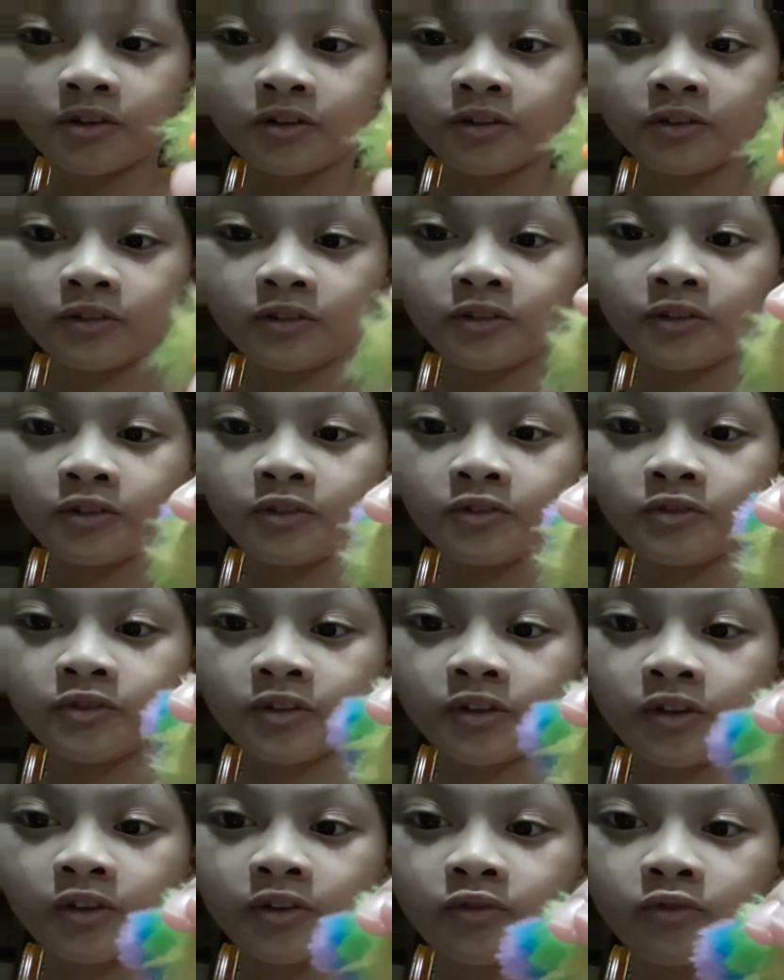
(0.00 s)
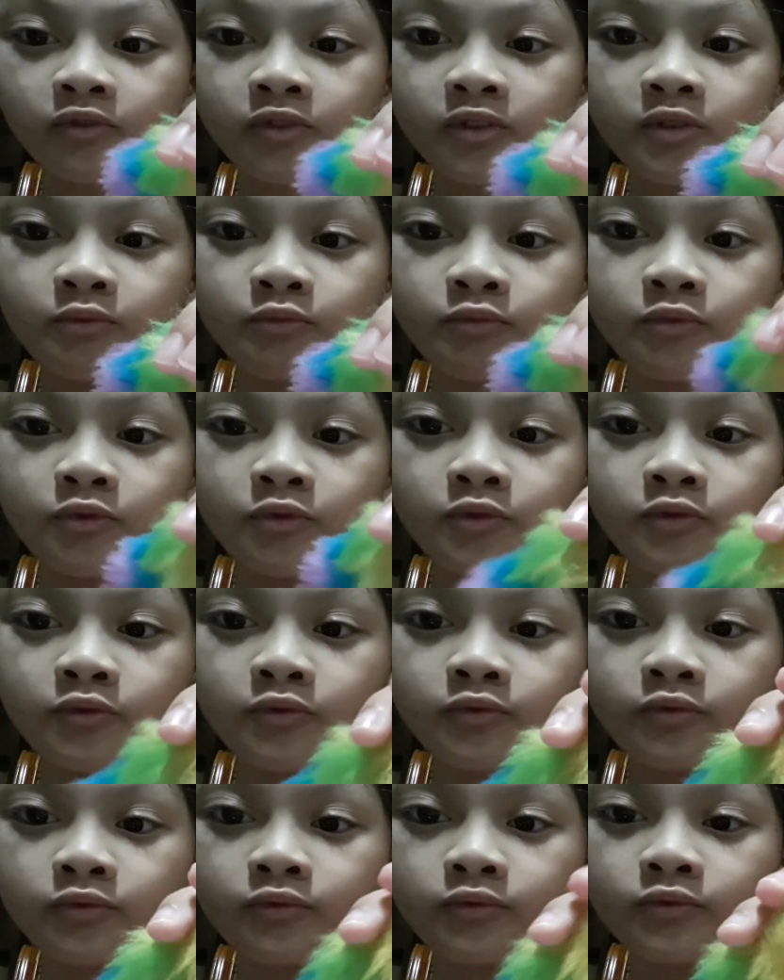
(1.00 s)
color you like rainbow.
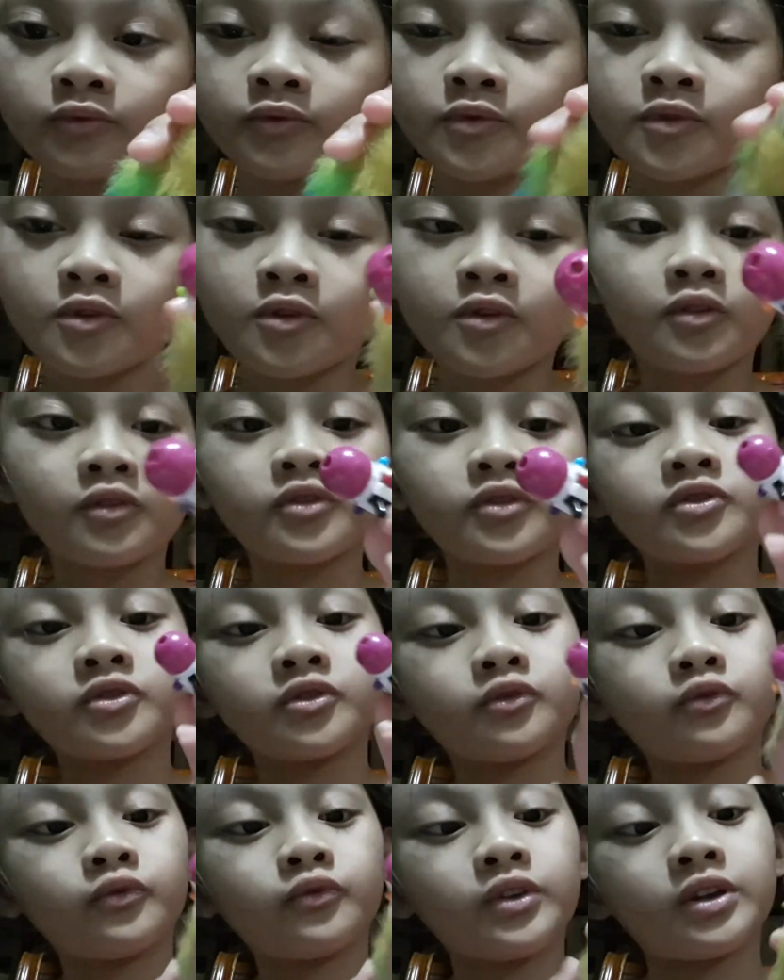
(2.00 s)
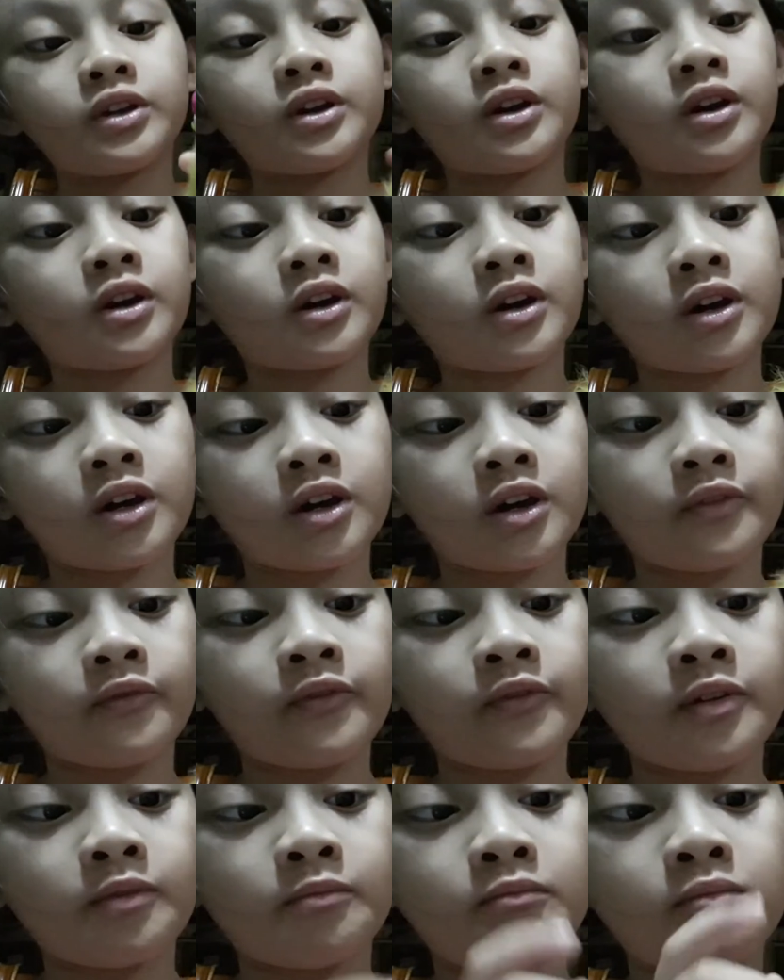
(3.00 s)
So we have
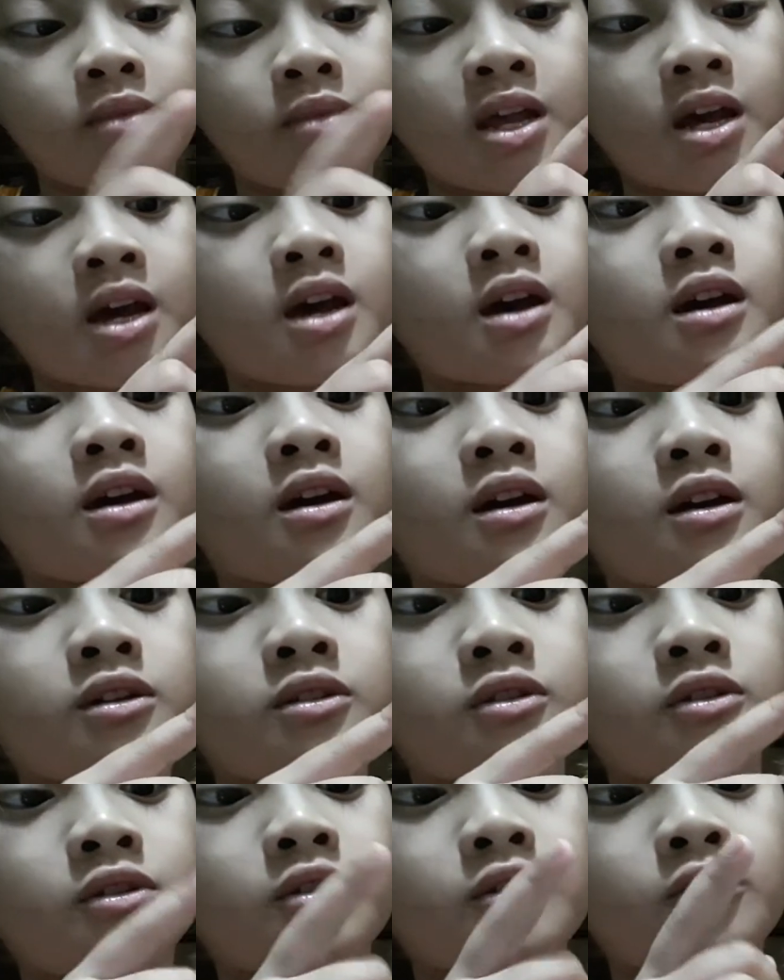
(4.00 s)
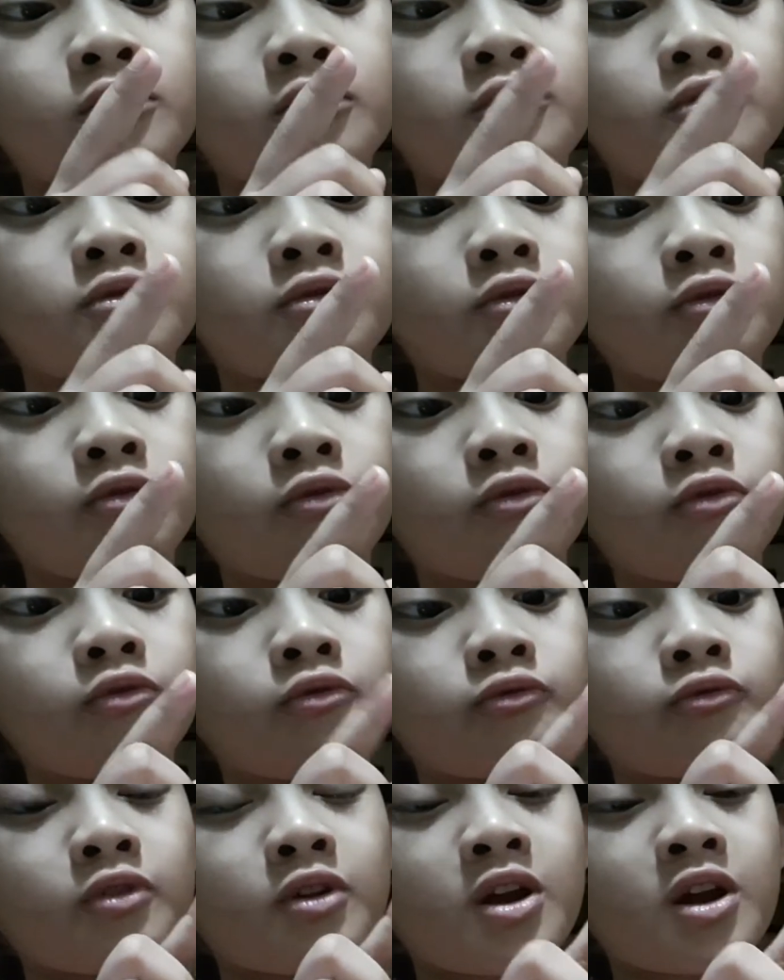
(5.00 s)
black,
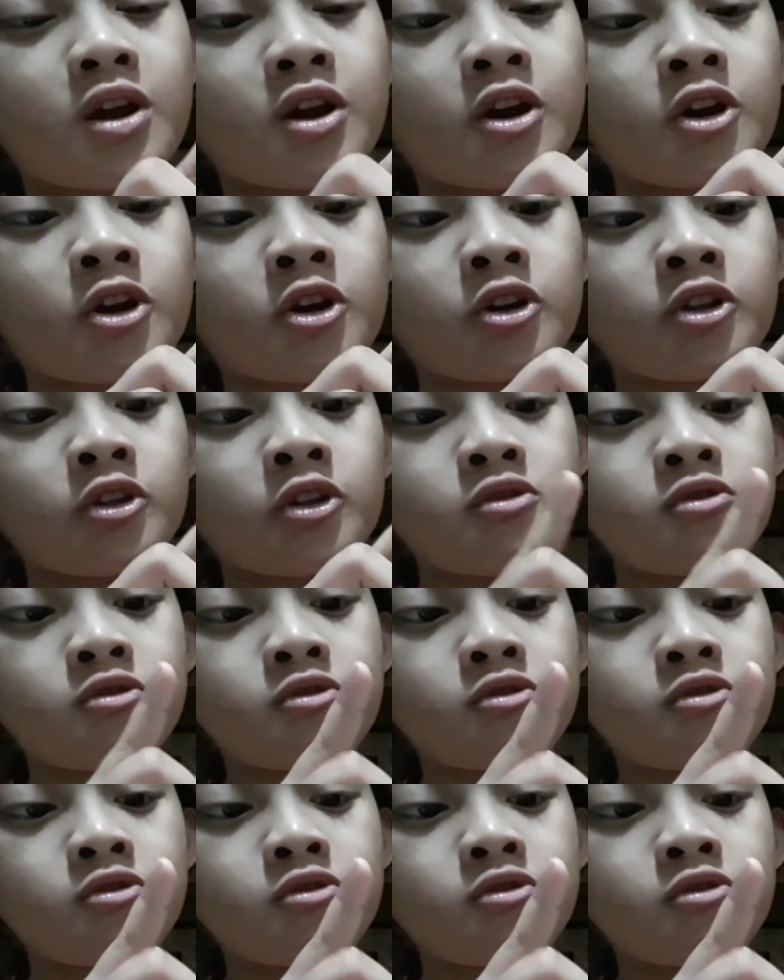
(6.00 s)
red,